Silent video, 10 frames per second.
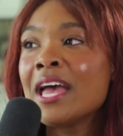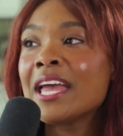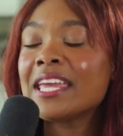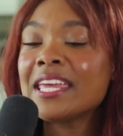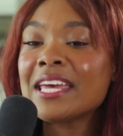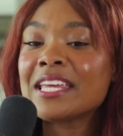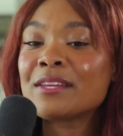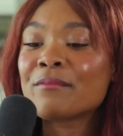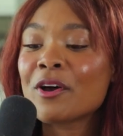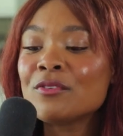He
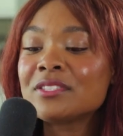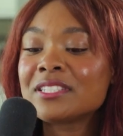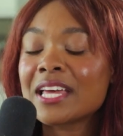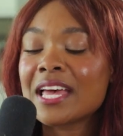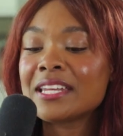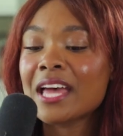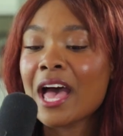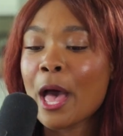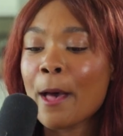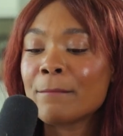had posted,
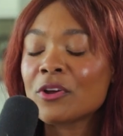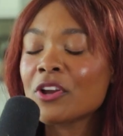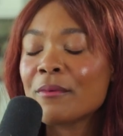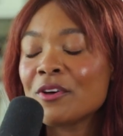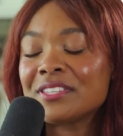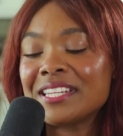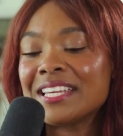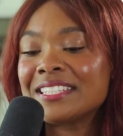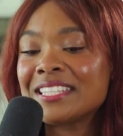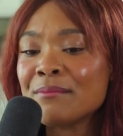he
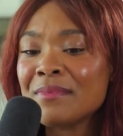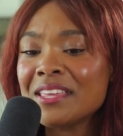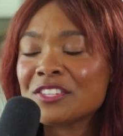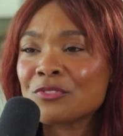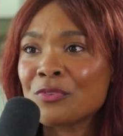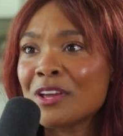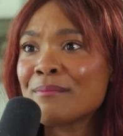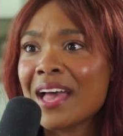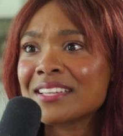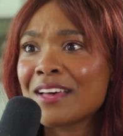had sent me this
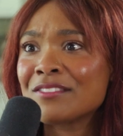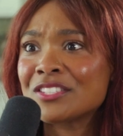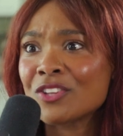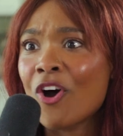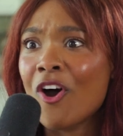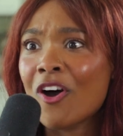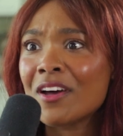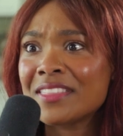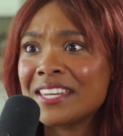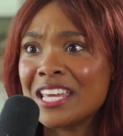remix of a
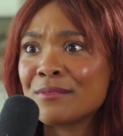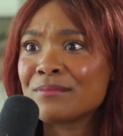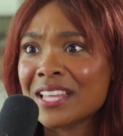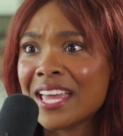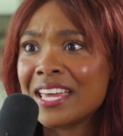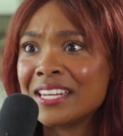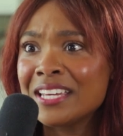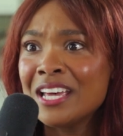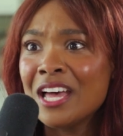song that he had played